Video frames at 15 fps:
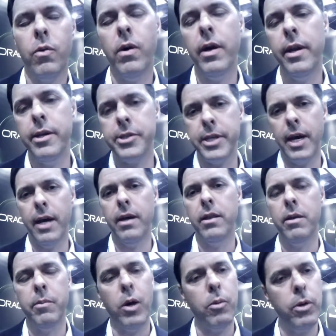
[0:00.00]
One is
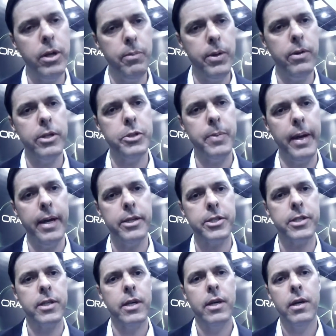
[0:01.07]
in the mobile computing
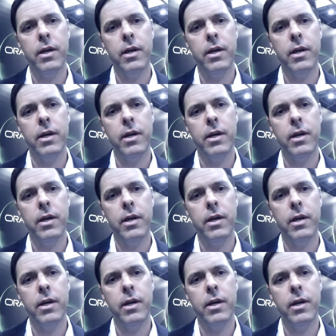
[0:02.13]
space.